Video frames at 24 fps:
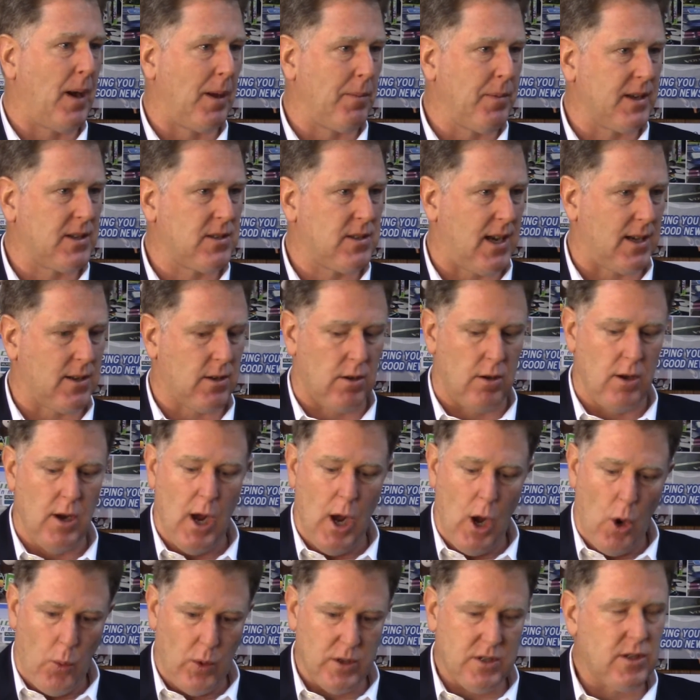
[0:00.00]
public sector.
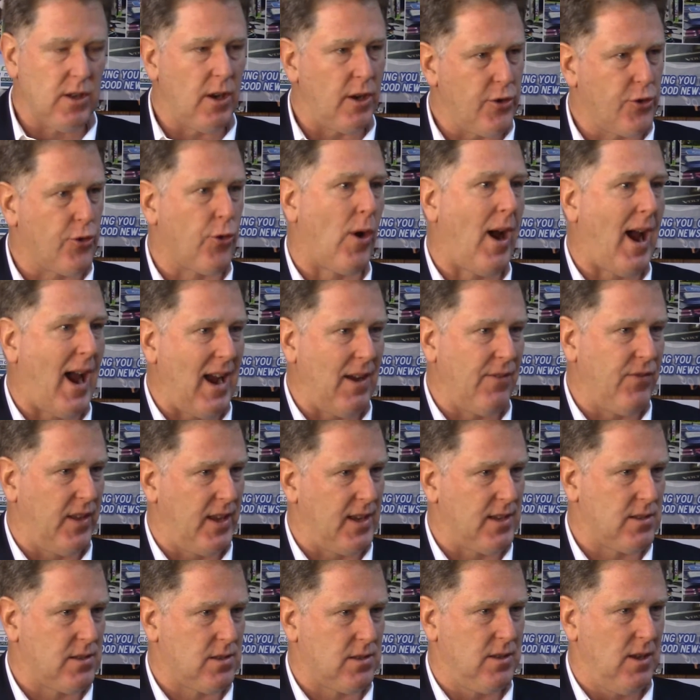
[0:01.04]
What's going to drive
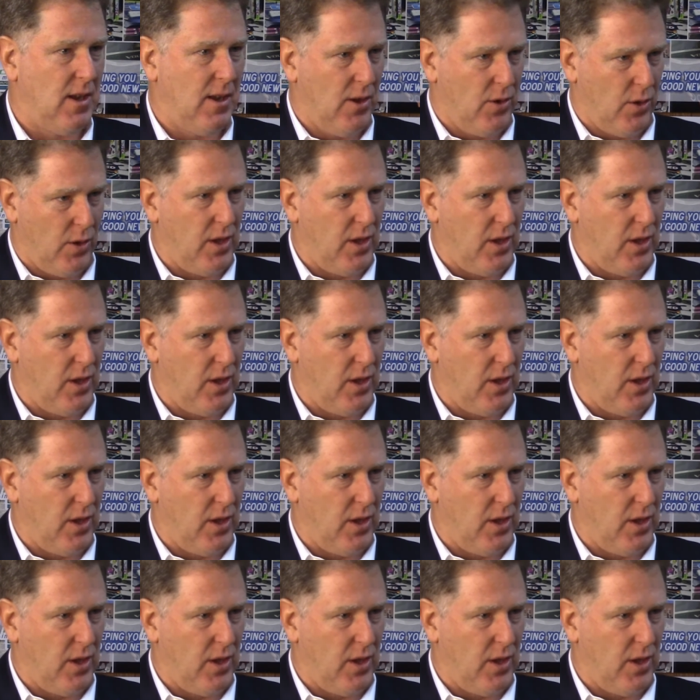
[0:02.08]
this?